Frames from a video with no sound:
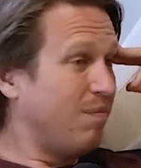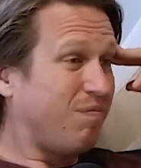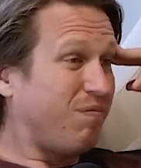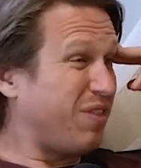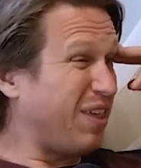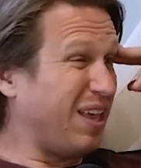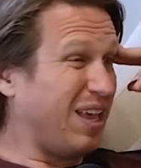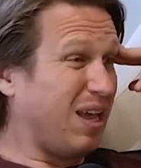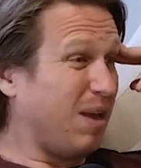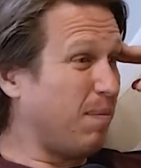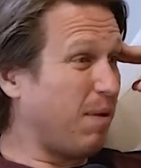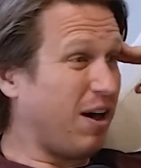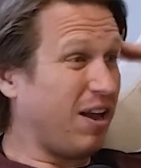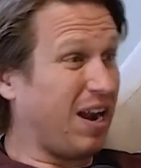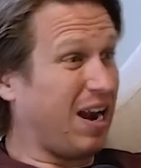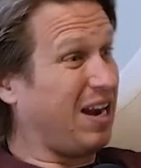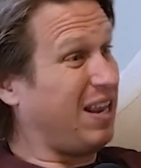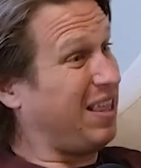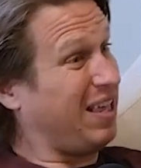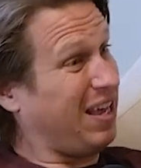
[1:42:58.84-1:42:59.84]
thinking about
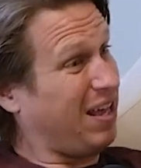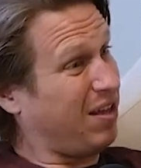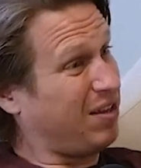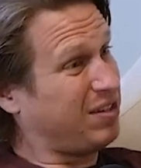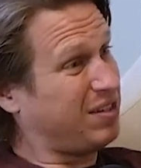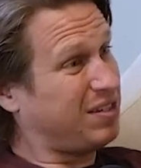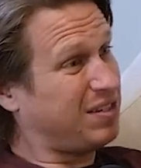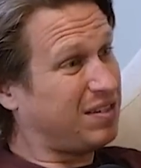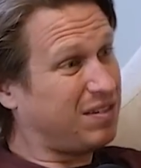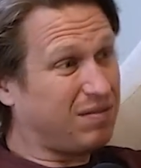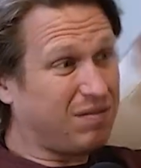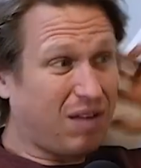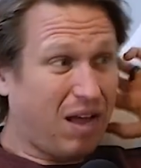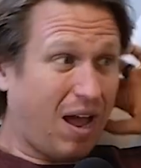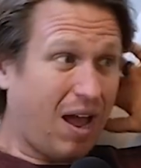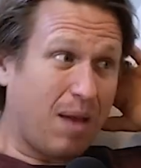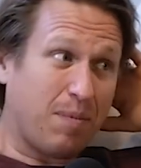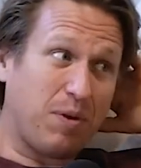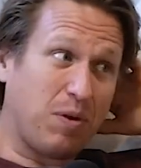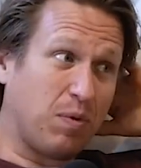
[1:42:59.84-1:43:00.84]
anything else.
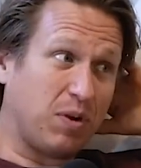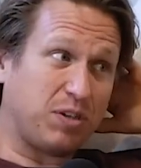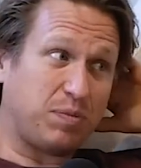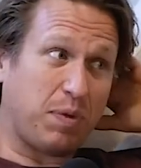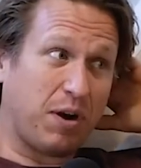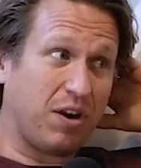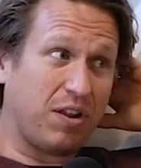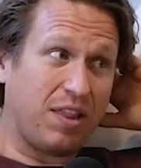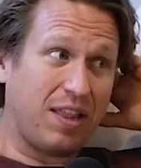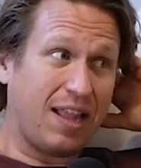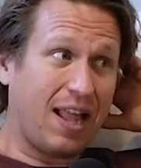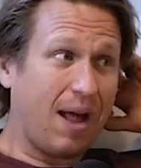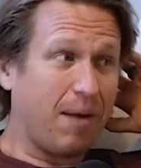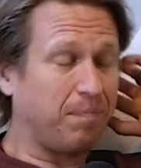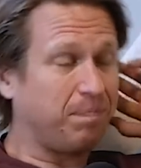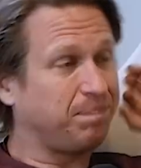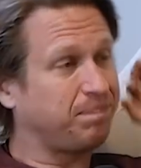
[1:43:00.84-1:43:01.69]
I mean, what's better than that?